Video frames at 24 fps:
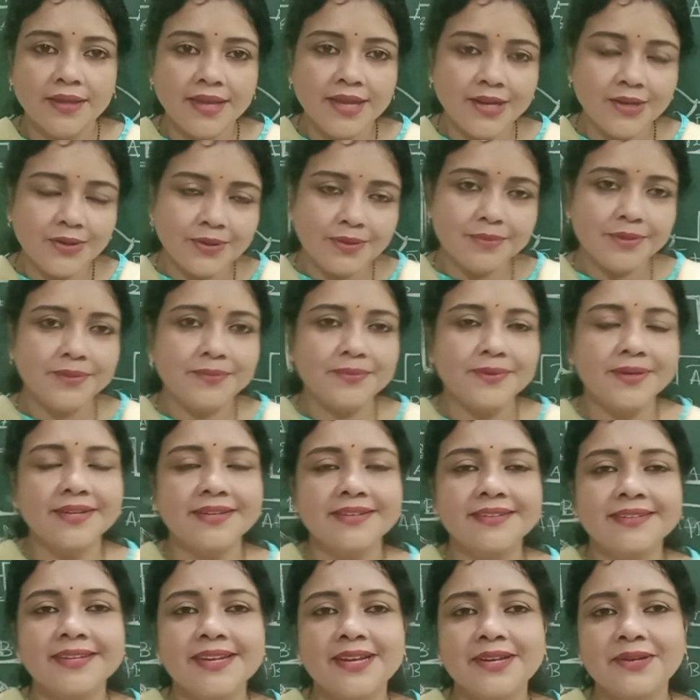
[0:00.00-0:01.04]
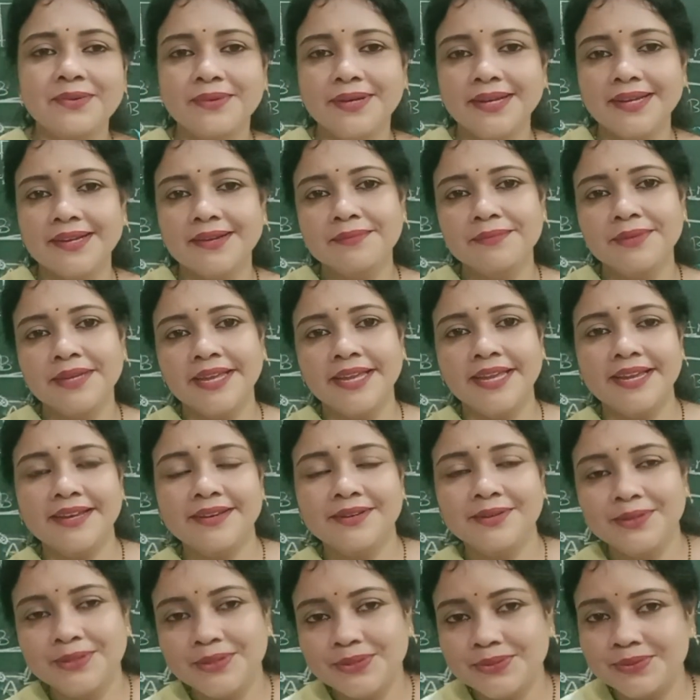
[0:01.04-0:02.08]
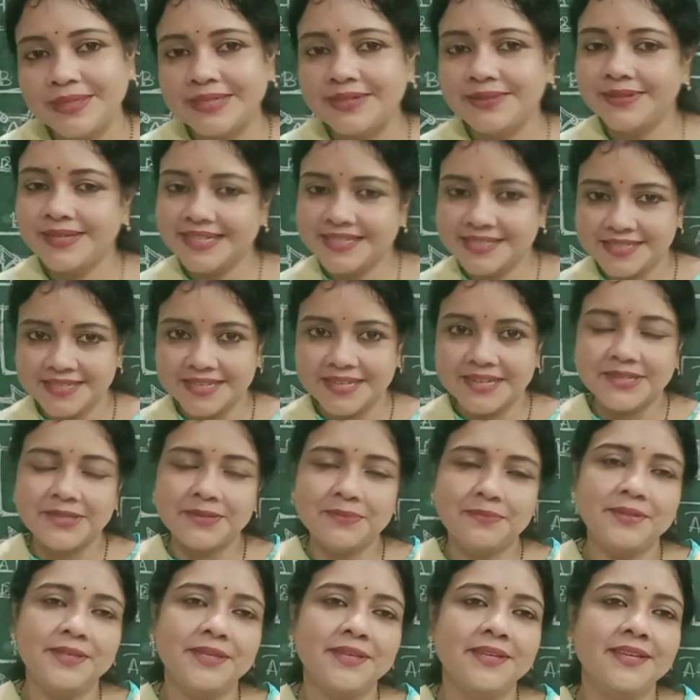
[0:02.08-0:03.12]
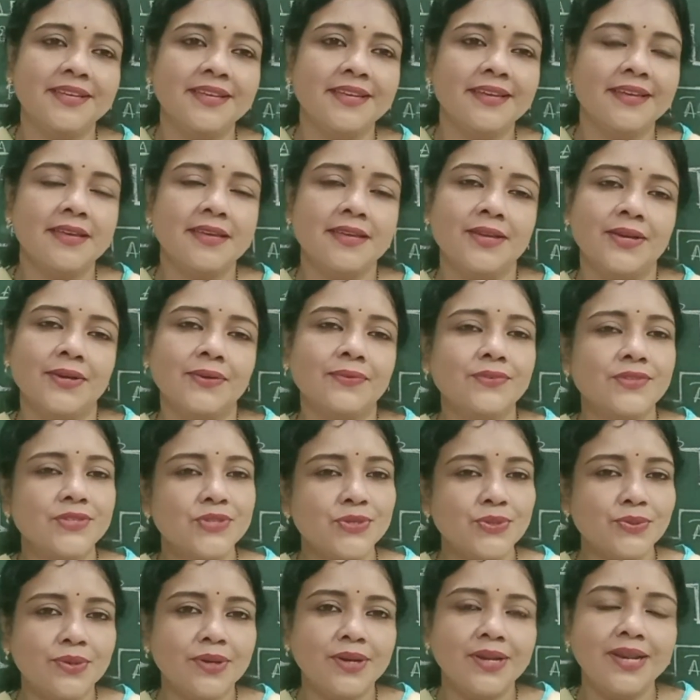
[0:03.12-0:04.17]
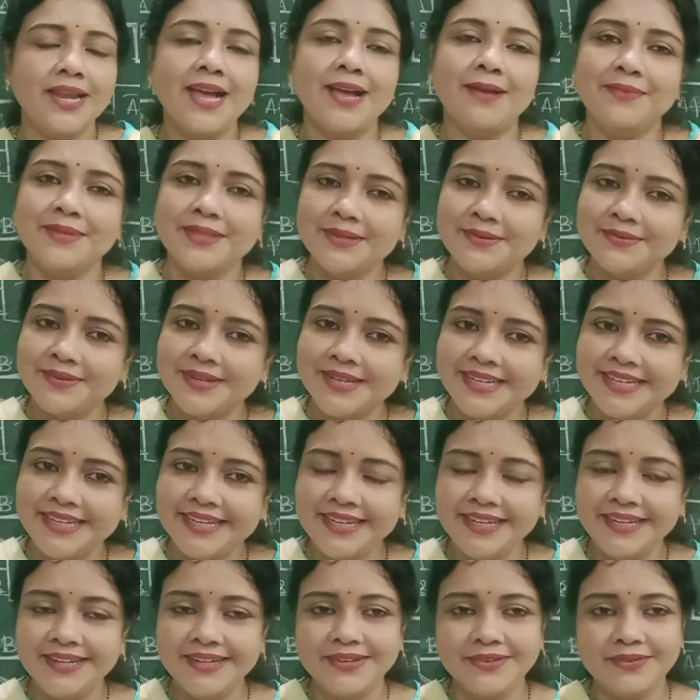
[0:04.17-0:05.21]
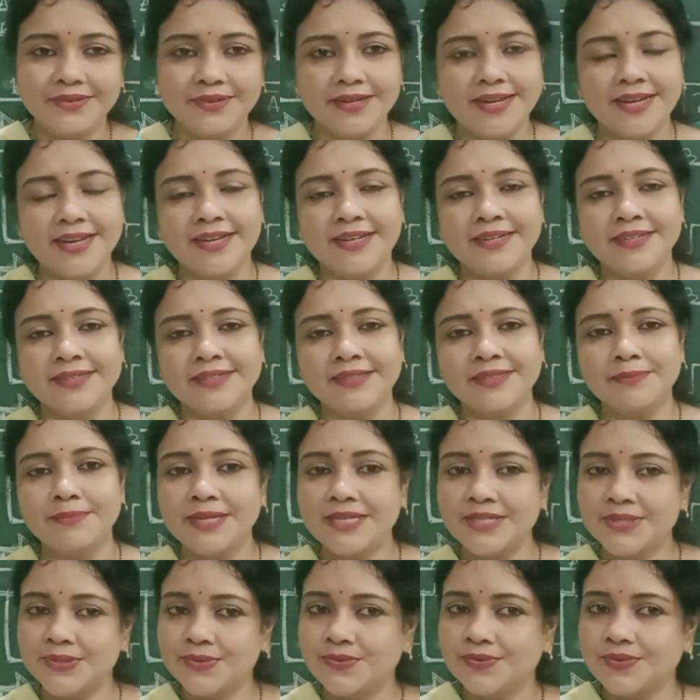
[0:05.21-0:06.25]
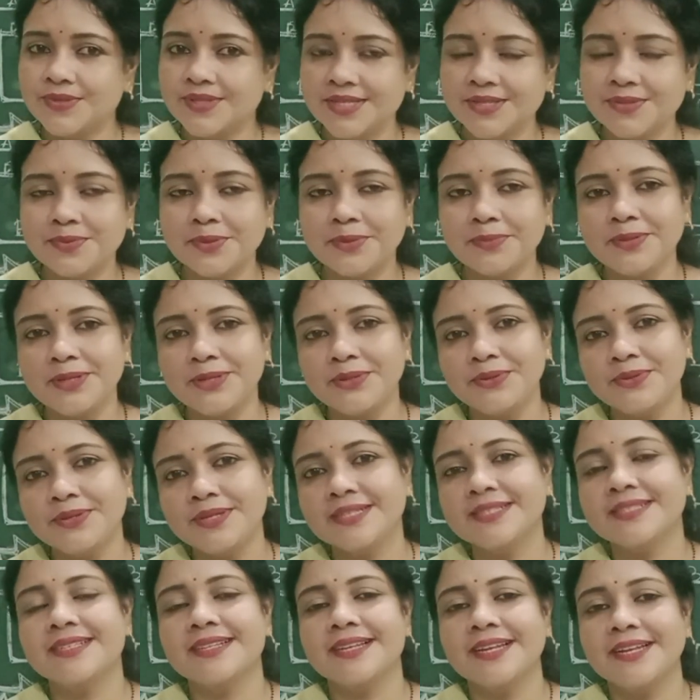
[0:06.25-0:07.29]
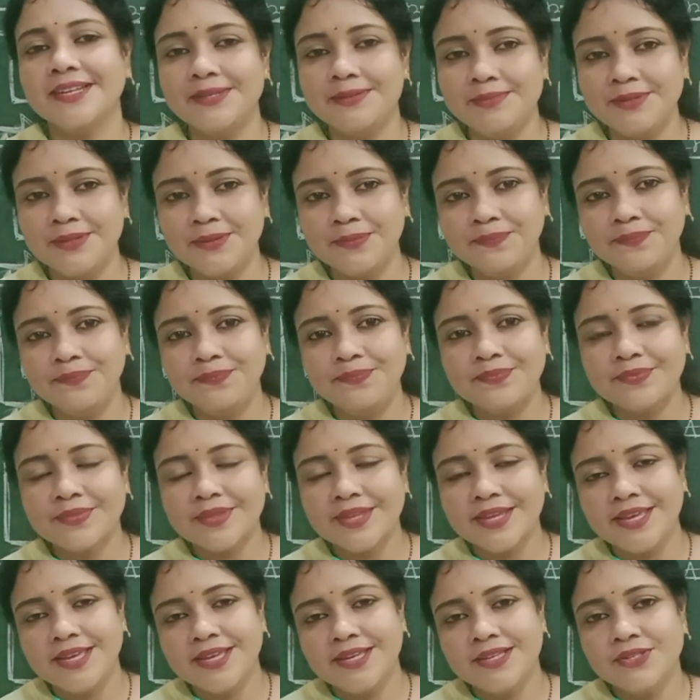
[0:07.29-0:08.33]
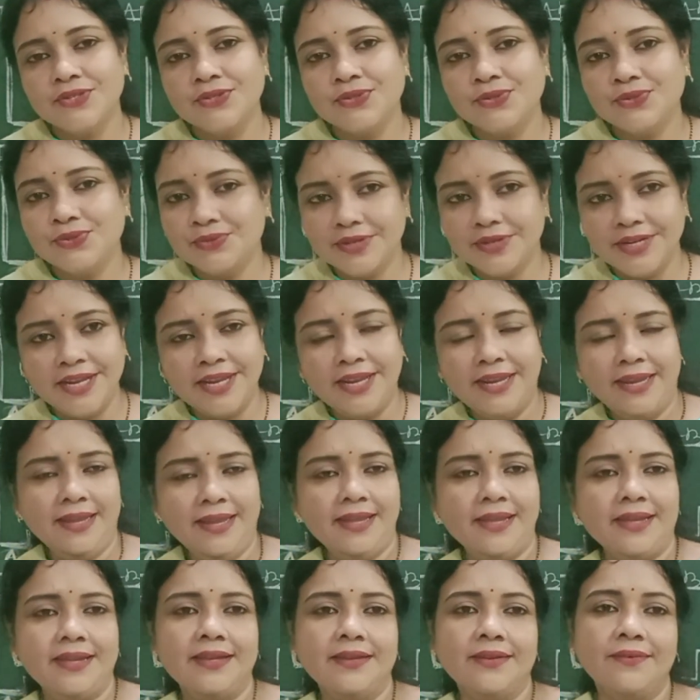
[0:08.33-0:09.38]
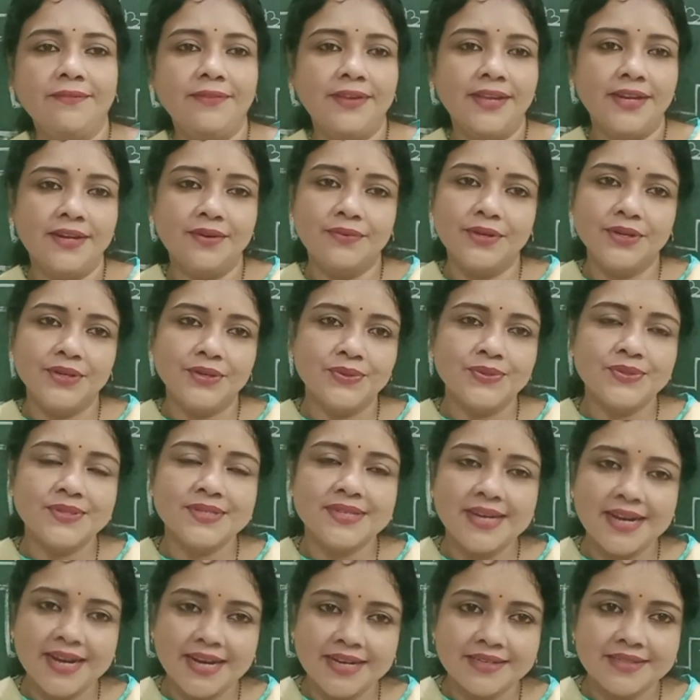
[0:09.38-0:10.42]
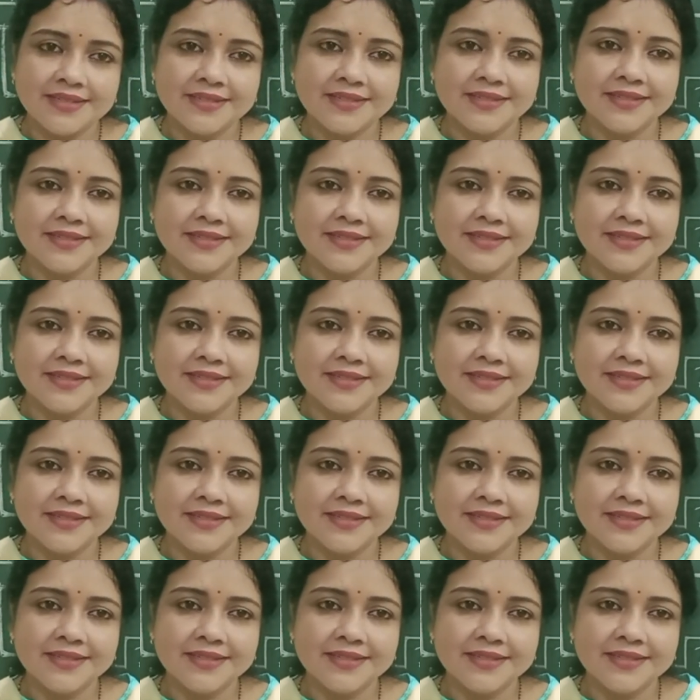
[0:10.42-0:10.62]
Hello everyone and welcome again to Edunix Academy. Wish you all happy Diwali and best wishes from Edunix Academy. So today we are going to start